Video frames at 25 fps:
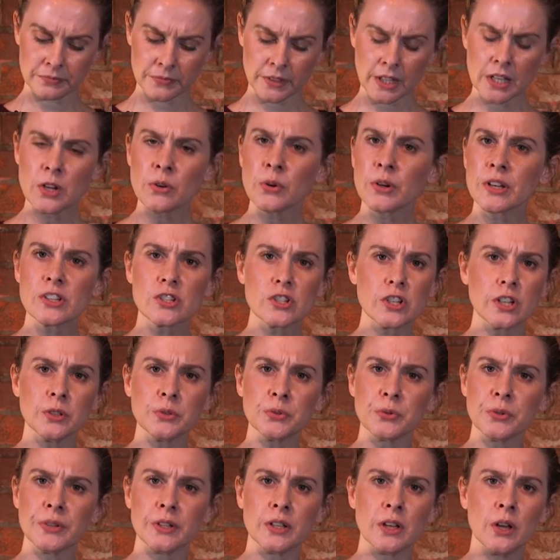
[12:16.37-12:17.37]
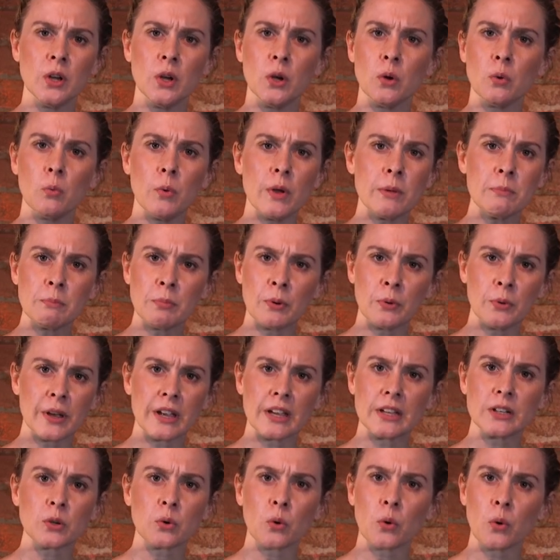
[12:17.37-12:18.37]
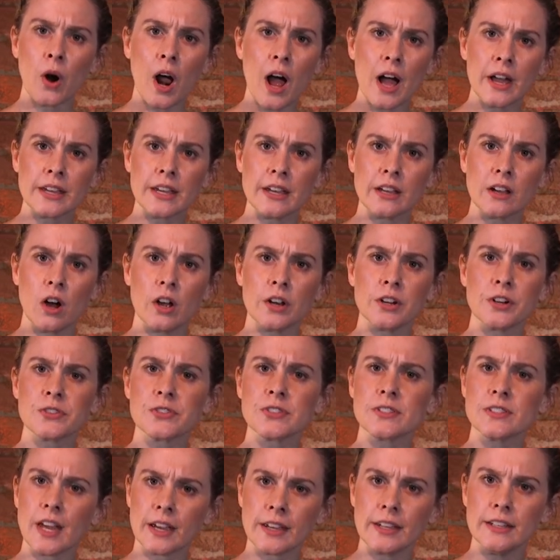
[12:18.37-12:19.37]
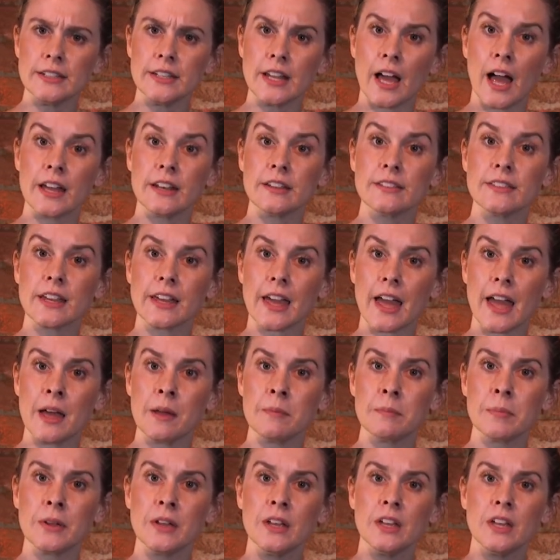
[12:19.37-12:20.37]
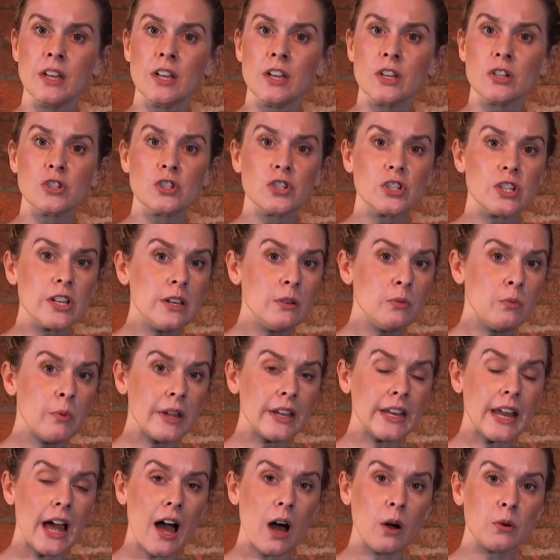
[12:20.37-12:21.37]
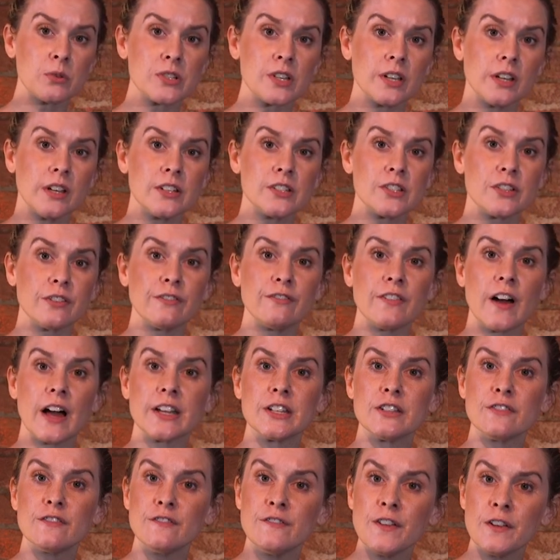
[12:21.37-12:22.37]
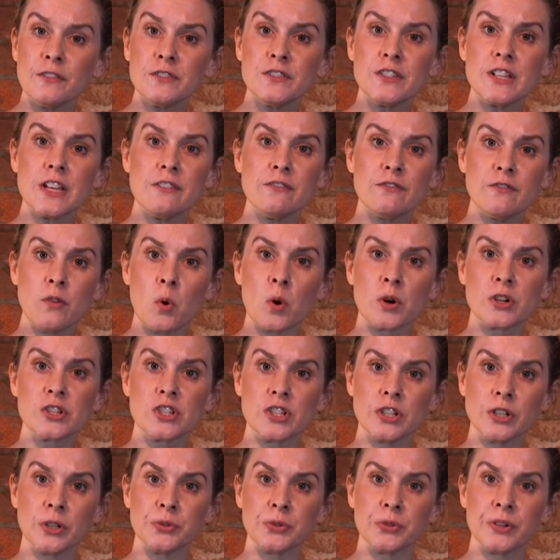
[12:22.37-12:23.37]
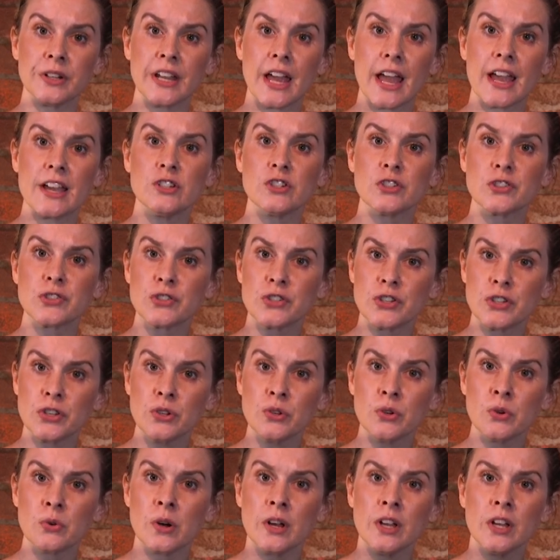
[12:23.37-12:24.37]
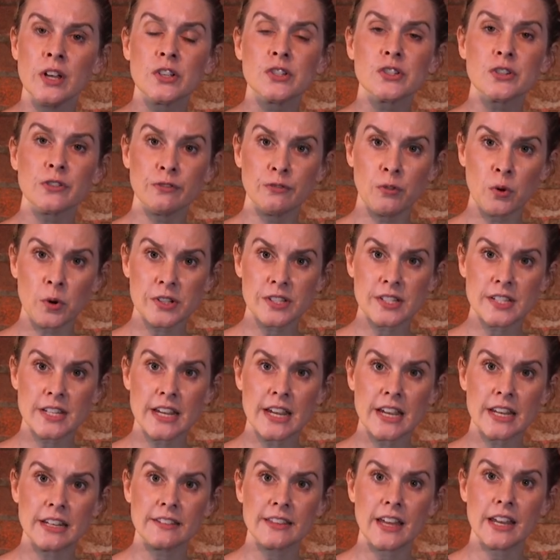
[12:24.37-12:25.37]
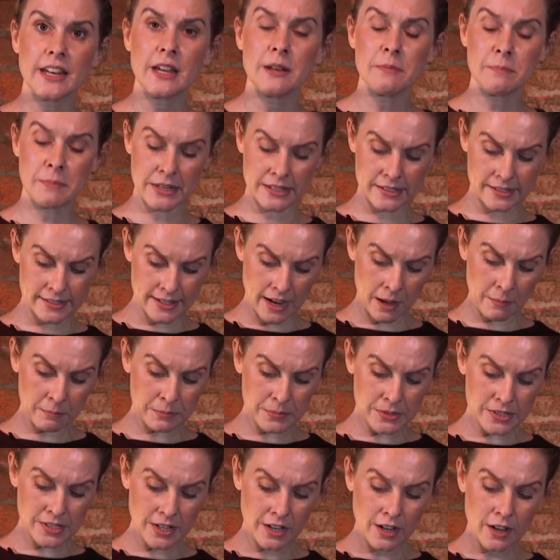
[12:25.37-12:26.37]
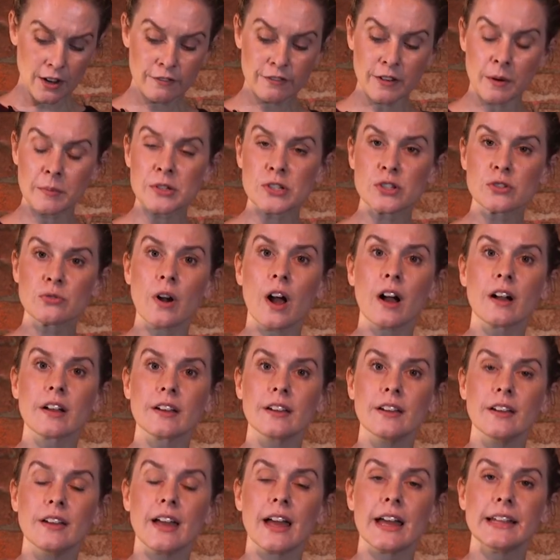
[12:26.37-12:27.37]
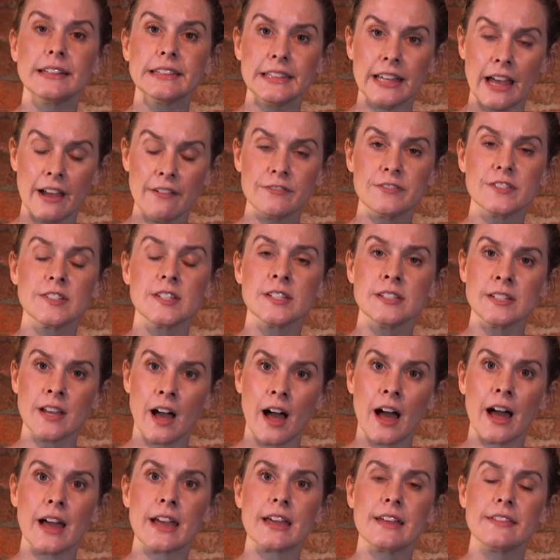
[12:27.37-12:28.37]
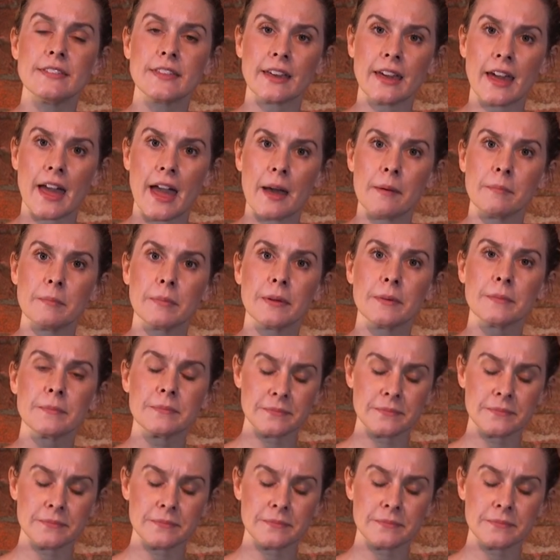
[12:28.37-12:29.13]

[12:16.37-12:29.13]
Hearing children whimpering and crying on her second night in the camp, she went out to find 54 children ages 2 to 14 that had been dumped from a truck and left to die in the camp.